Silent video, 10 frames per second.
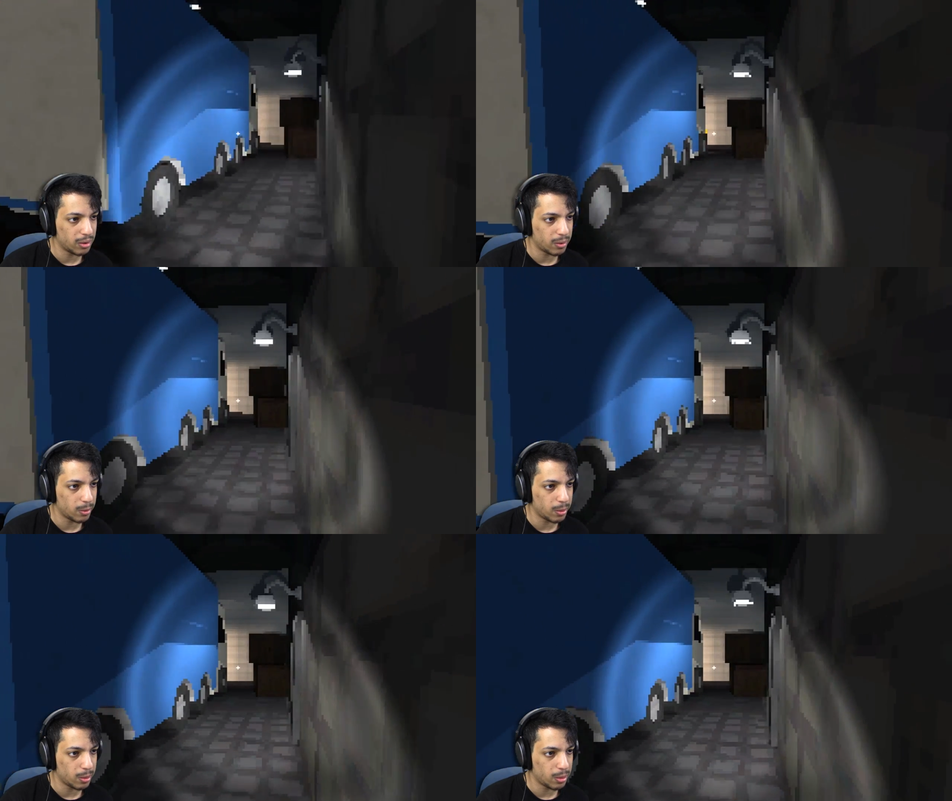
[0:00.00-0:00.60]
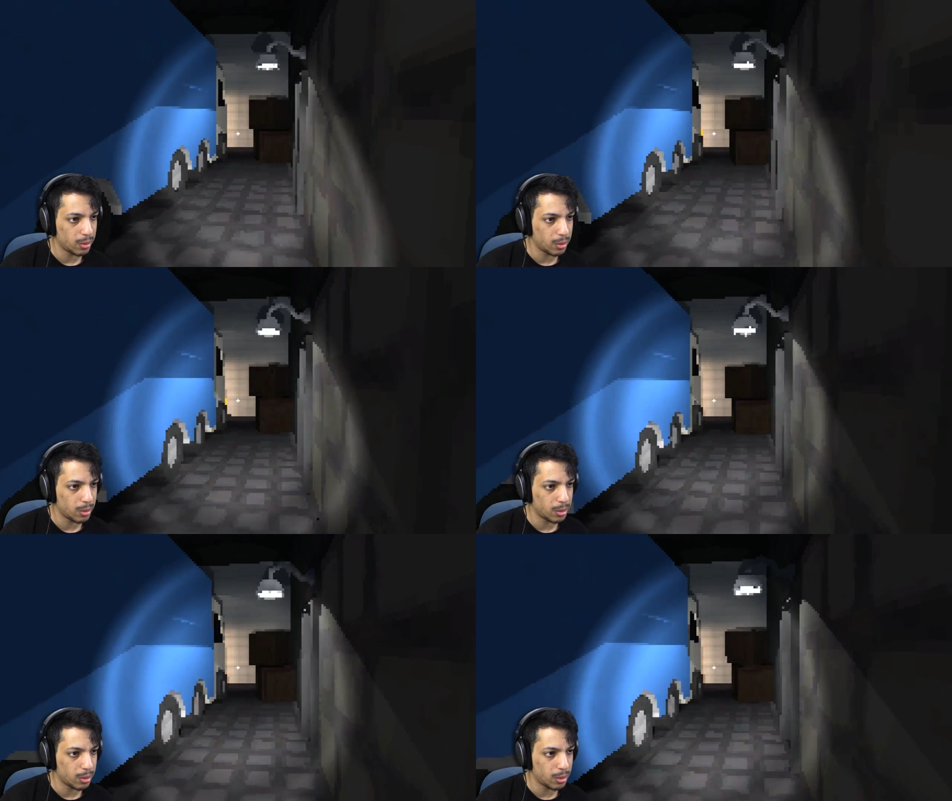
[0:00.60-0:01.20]

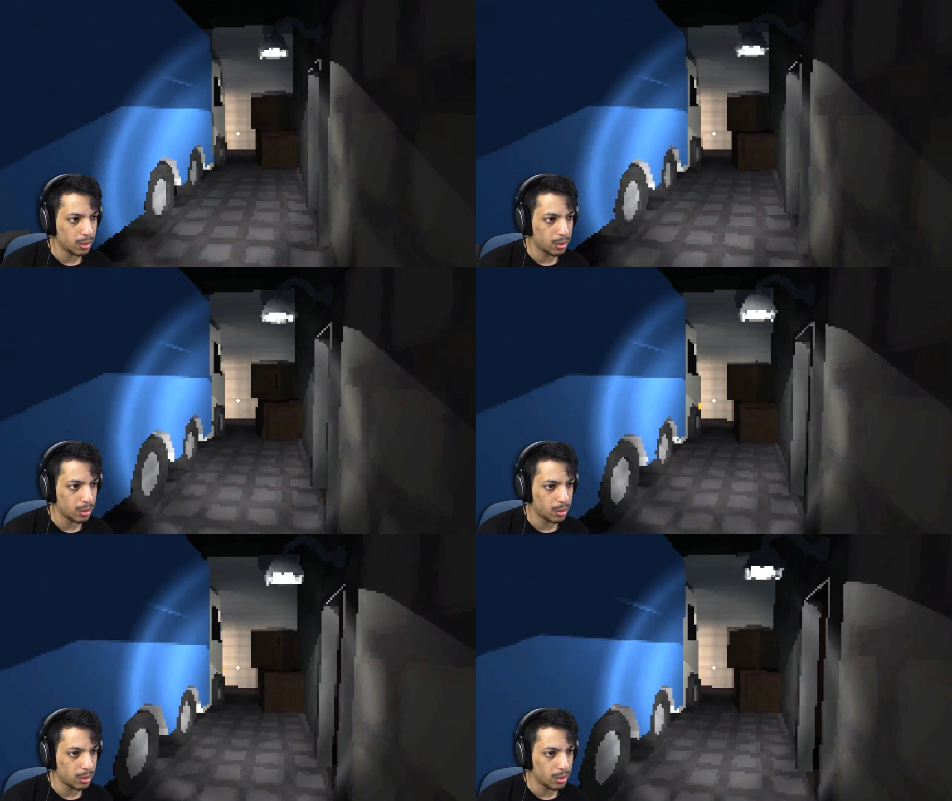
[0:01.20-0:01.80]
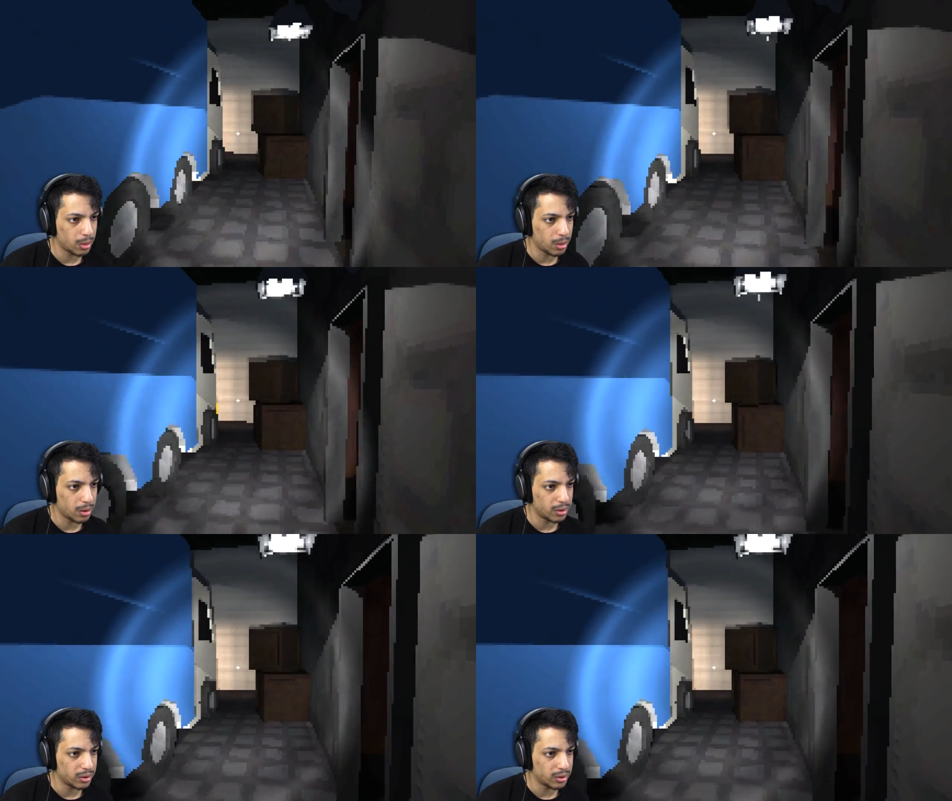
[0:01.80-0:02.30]
[no speech]